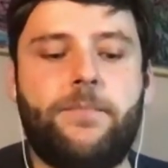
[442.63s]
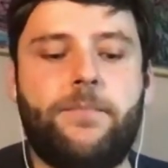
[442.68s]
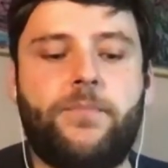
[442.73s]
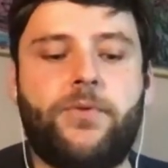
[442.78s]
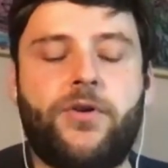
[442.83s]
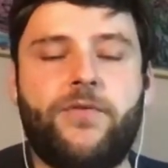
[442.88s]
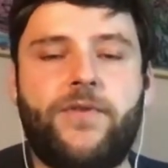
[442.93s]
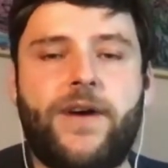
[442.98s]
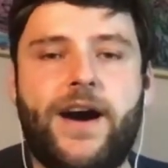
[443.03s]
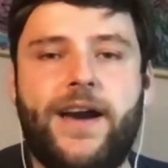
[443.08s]

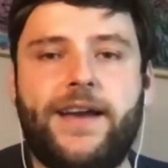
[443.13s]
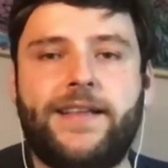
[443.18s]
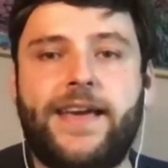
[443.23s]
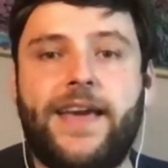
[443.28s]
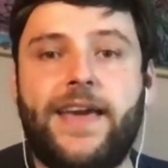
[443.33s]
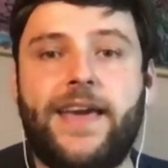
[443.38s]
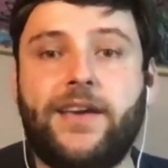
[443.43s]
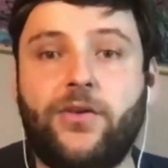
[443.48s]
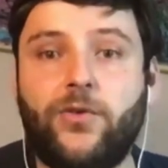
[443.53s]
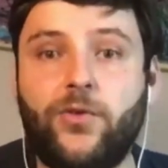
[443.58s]
provide
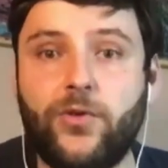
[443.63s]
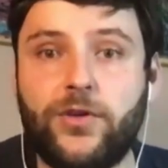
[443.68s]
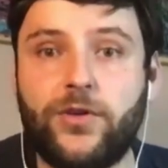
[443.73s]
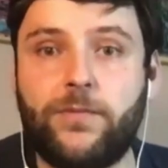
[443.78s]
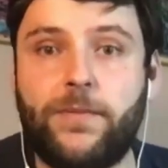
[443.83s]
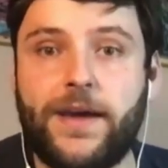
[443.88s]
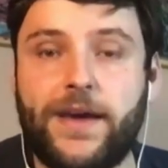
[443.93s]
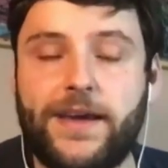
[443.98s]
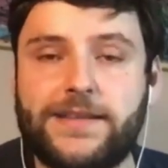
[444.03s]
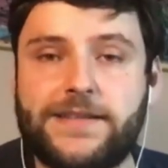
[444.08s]
a good
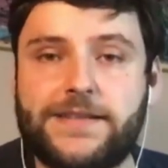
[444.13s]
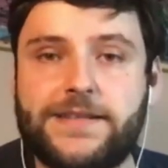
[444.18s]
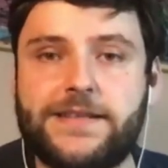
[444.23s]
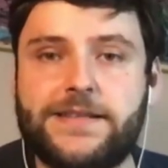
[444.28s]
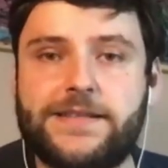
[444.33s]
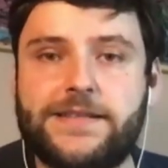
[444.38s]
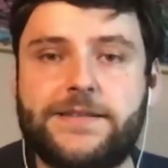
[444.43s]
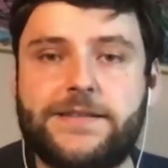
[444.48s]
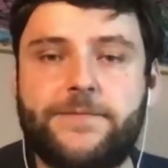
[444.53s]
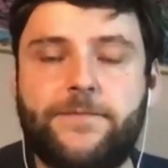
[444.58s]

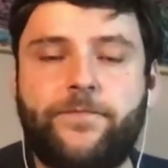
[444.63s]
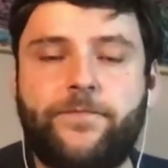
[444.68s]
basis